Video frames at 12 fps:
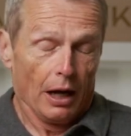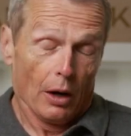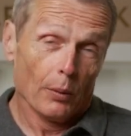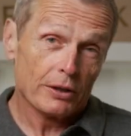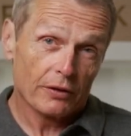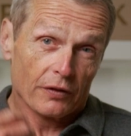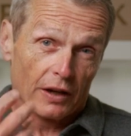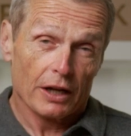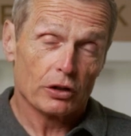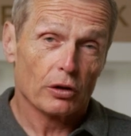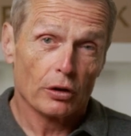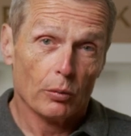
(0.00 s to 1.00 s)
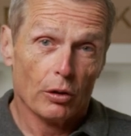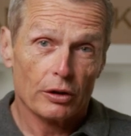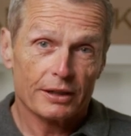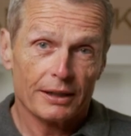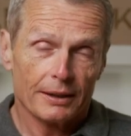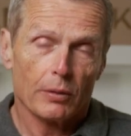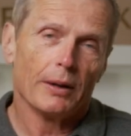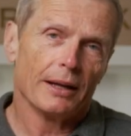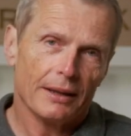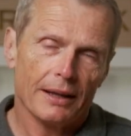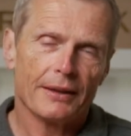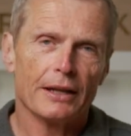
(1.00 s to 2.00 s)
And once your flies are on the water,
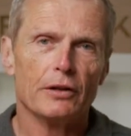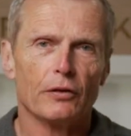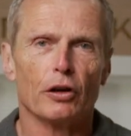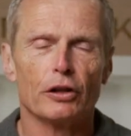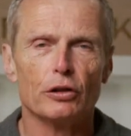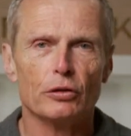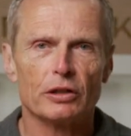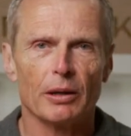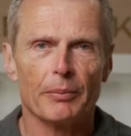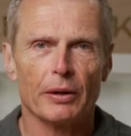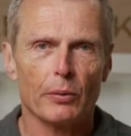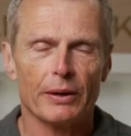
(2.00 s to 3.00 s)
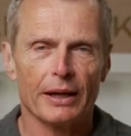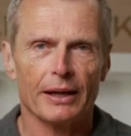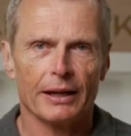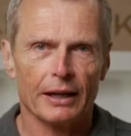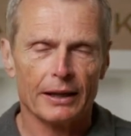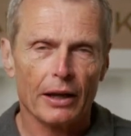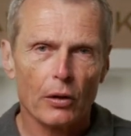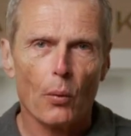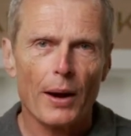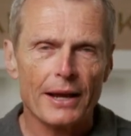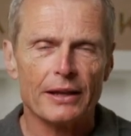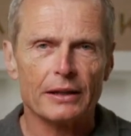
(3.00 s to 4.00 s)
well, then you've got to do something with it. And another
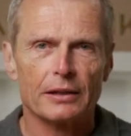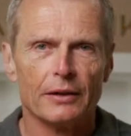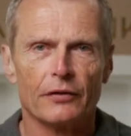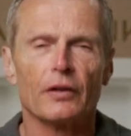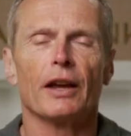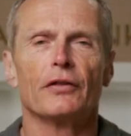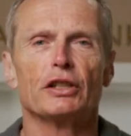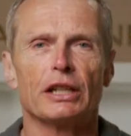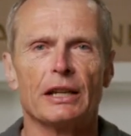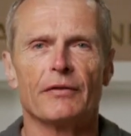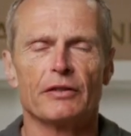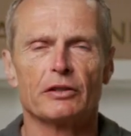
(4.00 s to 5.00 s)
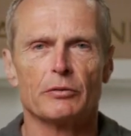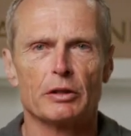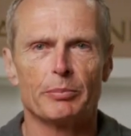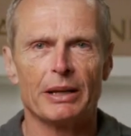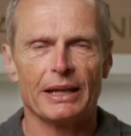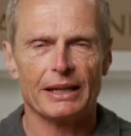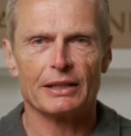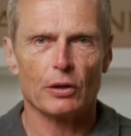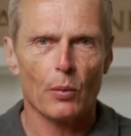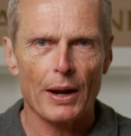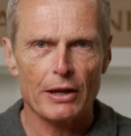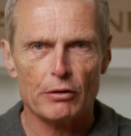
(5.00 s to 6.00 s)
way that fly fishing differs from spinning is the
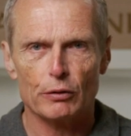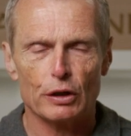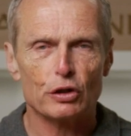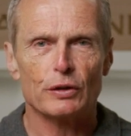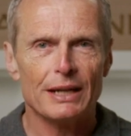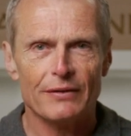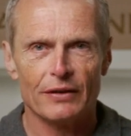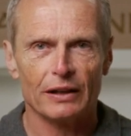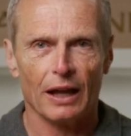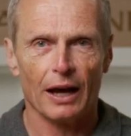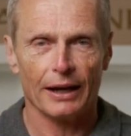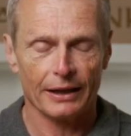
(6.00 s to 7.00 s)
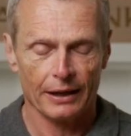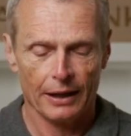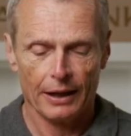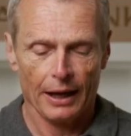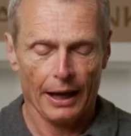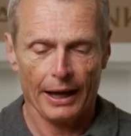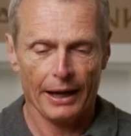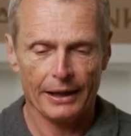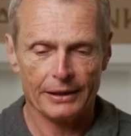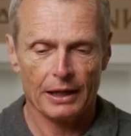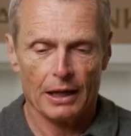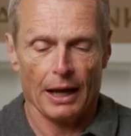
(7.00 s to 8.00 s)
way you retrieve the line
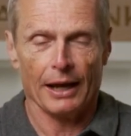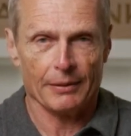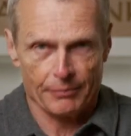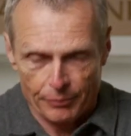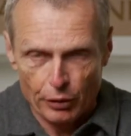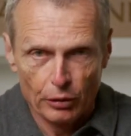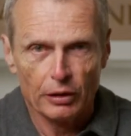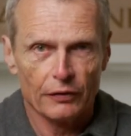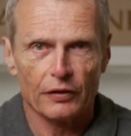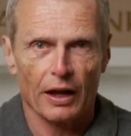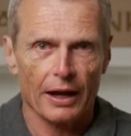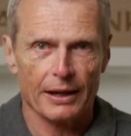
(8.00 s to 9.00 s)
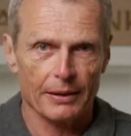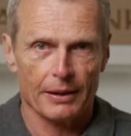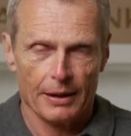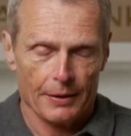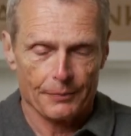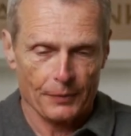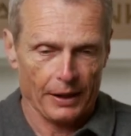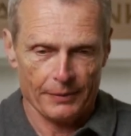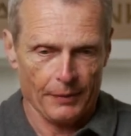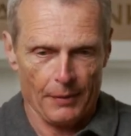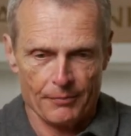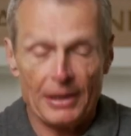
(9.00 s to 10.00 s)
and pull the fly
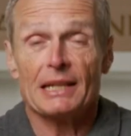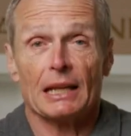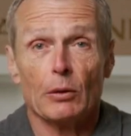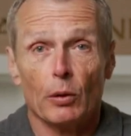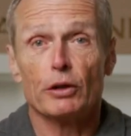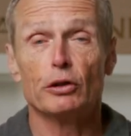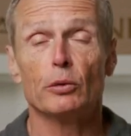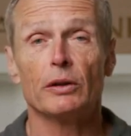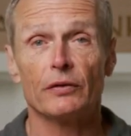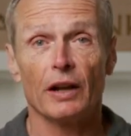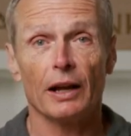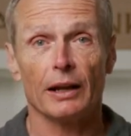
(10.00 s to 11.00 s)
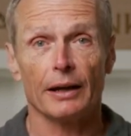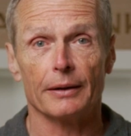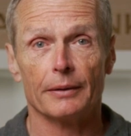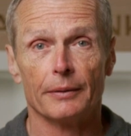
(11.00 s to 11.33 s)
and basically what you do with a fly line.